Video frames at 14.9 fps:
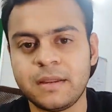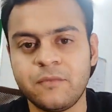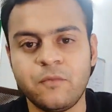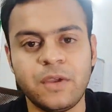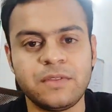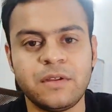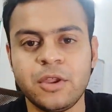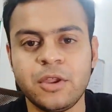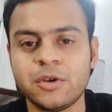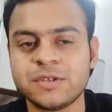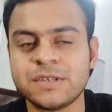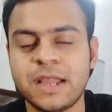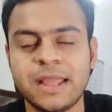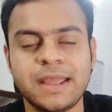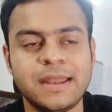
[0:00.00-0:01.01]
whether you're
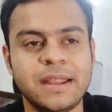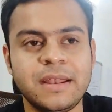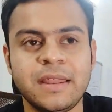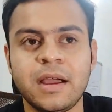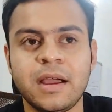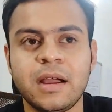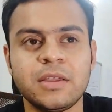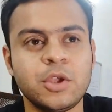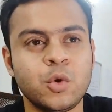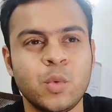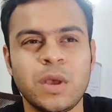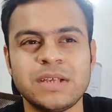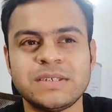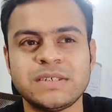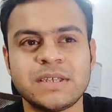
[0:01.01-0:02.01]
selling in India,
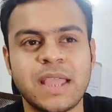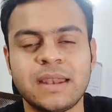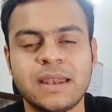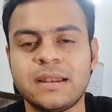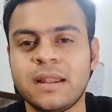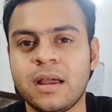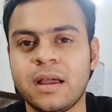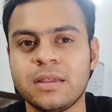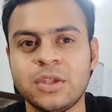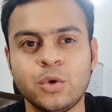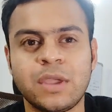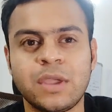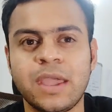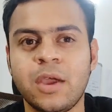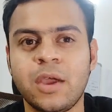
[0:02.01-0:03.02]
US, Canada,
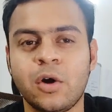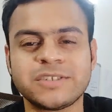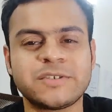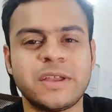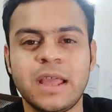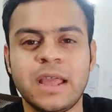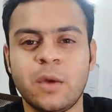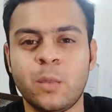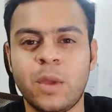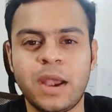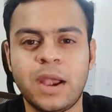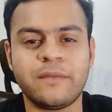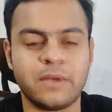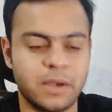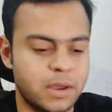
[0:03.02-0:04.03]
UK, Australia,
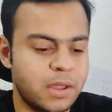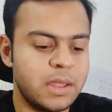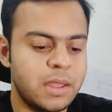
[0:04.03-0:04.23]
wherever.